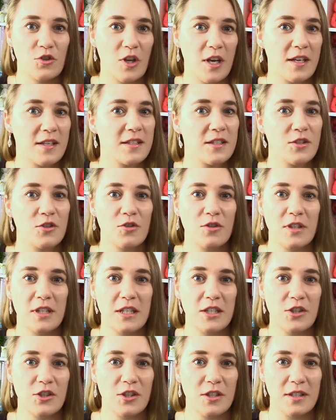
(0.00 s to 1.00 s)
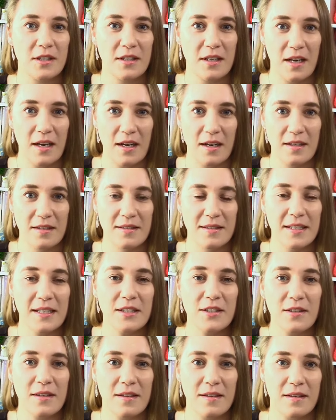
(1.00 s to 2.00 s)
just a Tunisian uh,
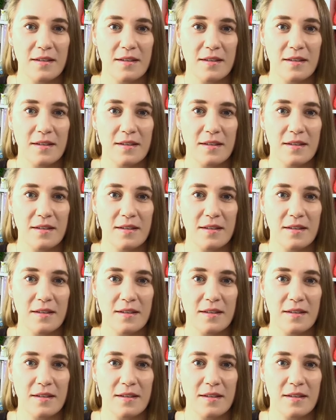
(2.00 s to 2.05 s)
stitch,